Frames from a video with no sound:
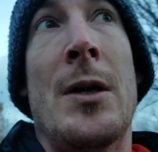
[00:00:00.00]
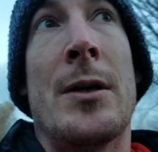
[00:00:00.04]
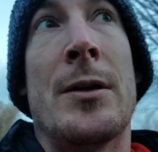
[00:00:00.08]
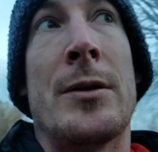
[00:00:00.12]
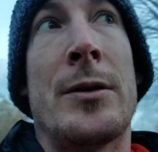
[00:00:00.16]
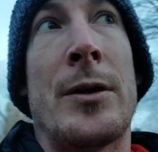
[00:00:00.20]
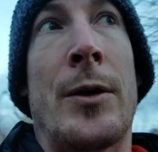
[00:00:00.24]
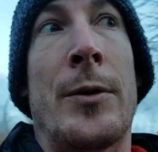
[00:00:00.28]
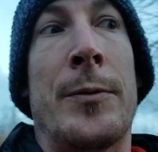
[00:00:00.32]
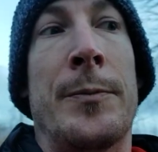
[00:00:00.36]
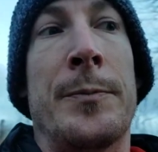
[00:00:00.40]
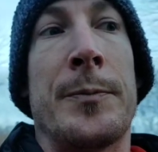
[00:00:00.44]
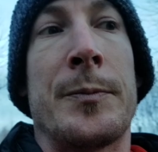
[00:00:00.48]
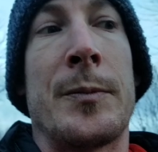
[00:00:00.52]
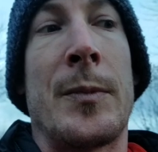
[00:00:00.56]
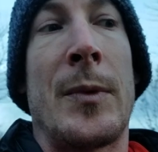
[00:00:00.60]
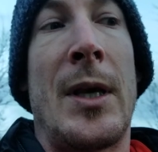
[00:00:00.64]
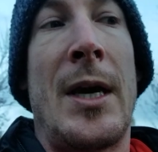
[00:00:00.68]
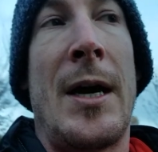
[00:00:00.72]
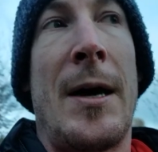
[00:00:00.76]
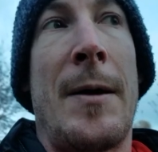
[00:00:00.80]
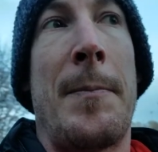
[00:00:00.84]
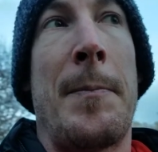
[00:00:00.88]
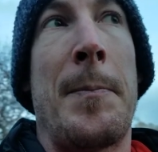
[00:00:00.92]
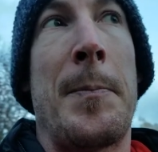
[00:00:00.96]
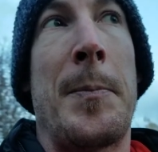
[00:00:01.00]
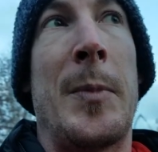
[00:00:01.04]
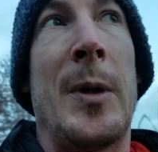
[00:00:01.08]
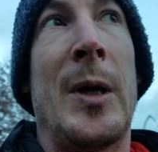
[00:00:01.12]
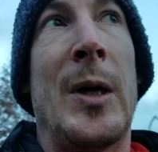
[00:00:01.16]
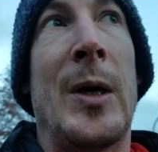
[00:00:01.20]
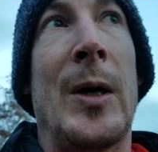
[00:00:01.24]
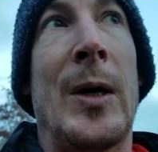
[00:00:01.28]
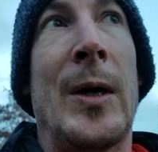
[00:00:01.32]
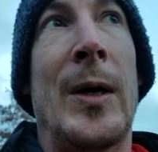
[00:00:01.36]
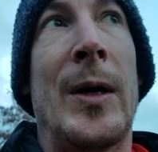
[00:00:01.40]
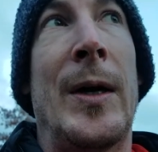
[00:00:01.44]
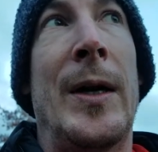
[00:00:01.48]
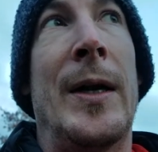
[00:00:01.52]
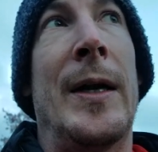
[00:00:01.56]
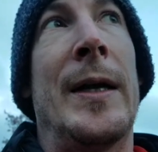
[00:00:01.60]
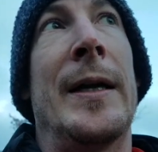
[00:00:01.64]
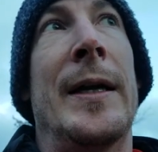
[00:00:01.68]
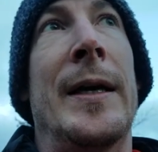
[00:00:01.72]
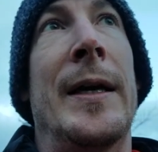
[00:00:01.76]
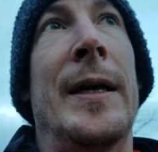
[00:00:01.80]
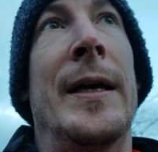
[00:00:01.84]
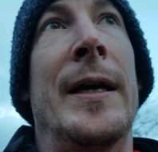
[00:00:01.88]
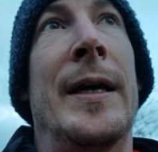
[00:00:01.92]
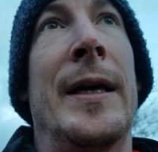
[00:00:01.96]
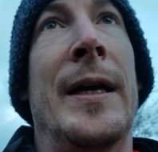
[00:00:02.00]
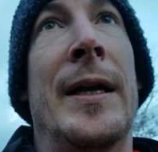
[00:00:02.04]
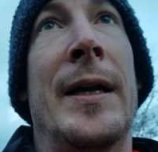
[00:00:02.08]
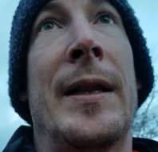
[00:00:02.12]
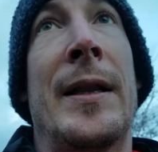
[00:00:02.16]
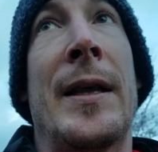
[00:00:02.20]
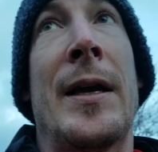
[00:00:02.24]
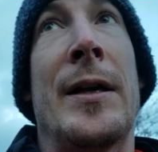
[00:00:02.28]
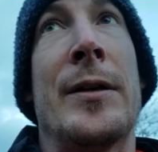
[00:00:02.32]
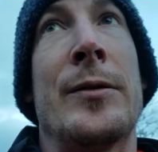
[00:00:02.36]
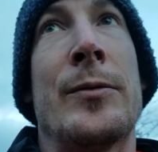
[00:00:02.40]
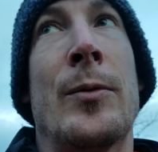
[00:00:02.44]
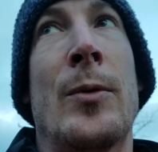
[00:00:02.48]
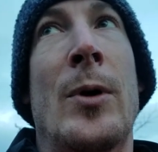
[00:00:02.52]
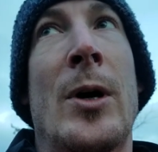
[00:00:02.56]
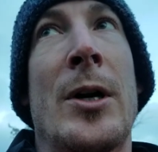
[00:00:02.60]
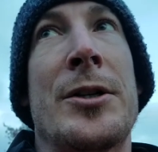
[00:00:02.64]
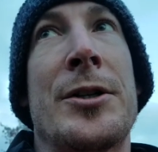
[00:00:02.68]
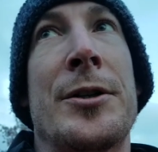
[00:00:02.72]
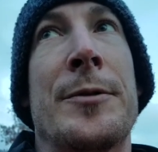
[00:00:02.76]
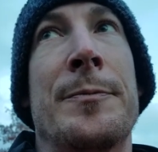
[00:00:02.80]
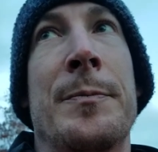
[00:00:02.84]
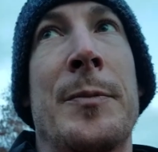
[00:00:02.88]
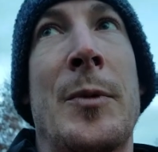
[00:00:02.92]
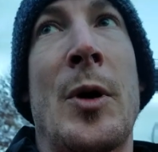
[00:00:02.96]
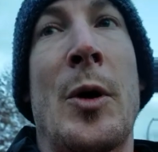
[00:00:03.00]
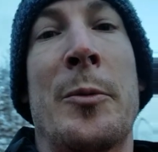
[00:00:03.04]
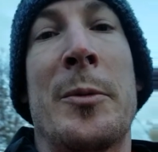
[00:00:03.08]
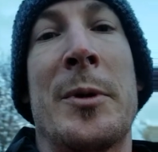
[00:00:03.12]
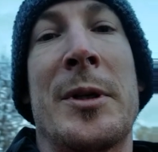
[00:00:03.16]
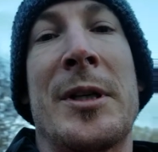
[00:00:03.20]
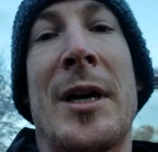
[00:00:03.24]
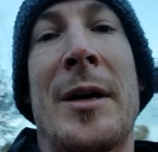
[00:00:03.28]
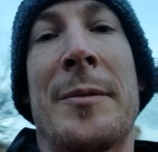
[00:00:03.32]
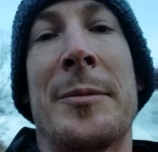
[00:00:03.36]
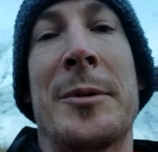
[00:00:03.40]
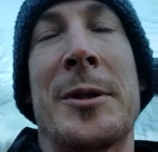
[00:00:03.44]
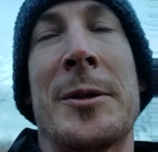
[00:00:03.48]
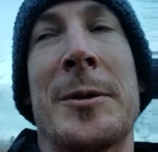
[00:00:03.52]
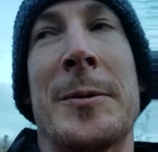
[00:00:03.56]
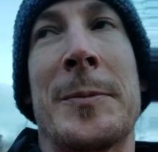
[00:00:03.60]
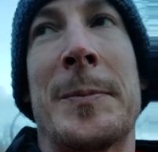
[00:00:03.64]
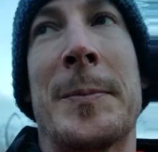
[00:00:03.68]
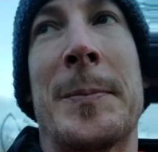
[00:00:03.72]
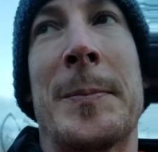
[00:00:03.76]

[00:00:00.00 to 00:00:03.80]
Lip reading: So yeah, be good, and thanks for watching. Hope this helps.